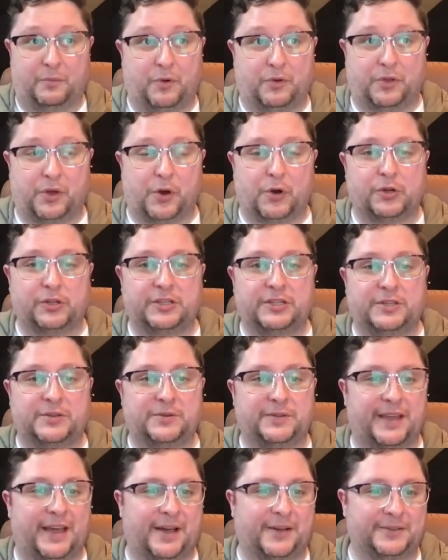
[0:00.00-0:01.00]
the early
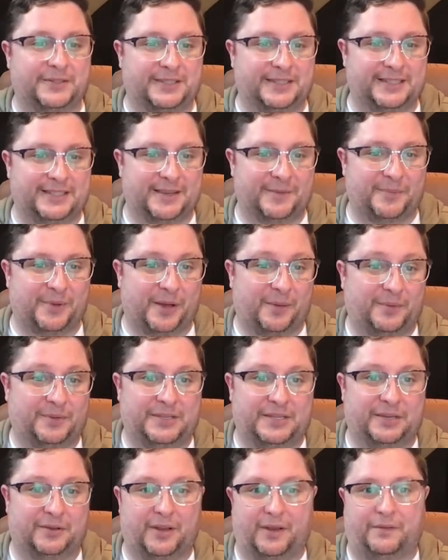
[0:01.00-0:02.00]
2000s up up
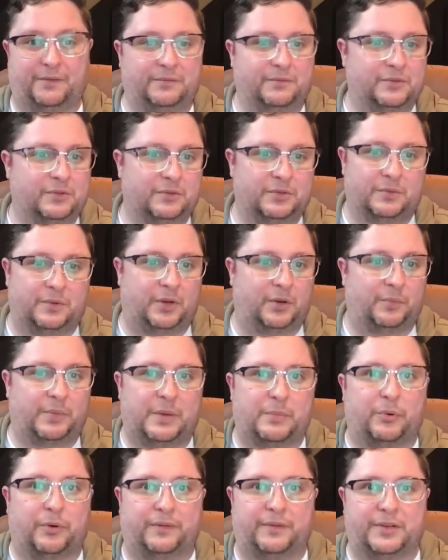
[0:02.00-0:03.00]
until even, you know
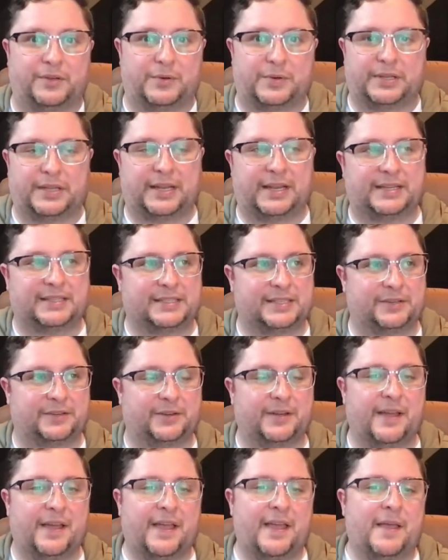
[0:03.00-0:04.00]
people even do it today still,